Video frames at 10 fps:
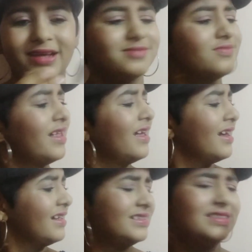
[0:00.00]
Like,
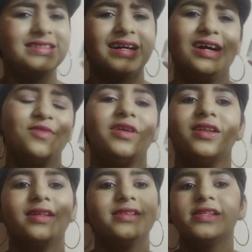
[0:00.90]
I mean,
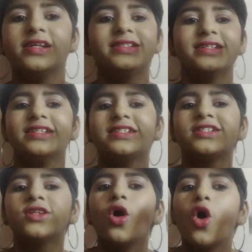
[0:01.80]
this is
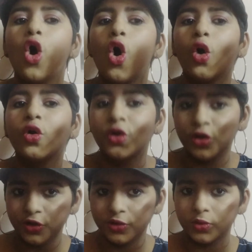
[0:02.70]
so
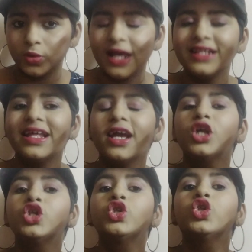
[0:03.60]
cute. I say
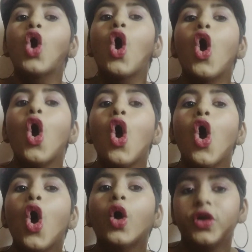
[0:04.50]

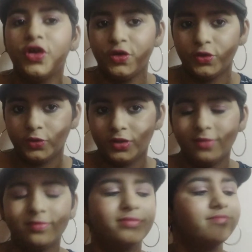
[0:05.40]
so cute.
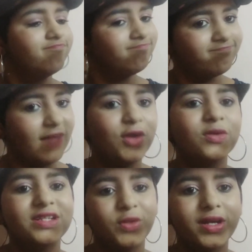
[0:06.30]
I
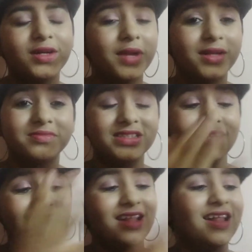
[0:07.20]
know it's weird, but
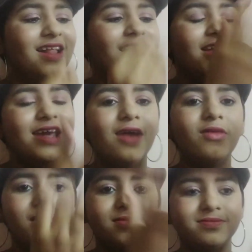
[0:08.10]
you have
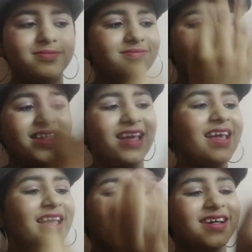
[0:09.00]
a thing
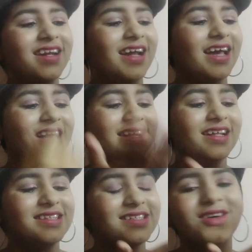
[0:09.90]
here, right?
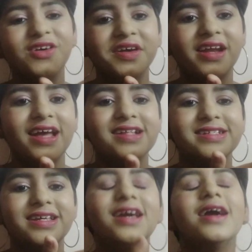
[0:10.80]
It's so
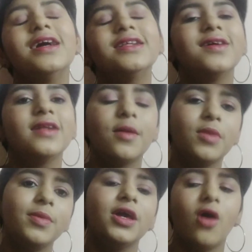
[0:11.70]
crazy. So let
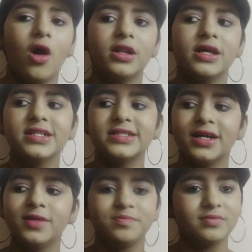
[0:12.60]
me be honest,
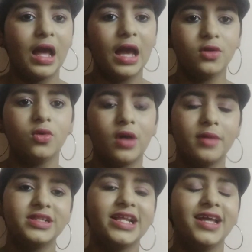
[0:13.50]
I know
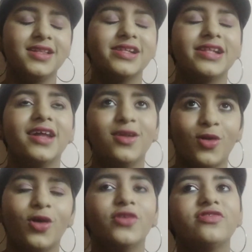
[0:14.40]
I'm saying this line a
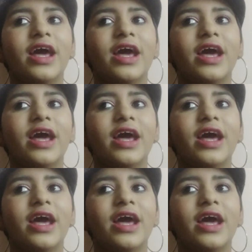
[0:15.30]
lot of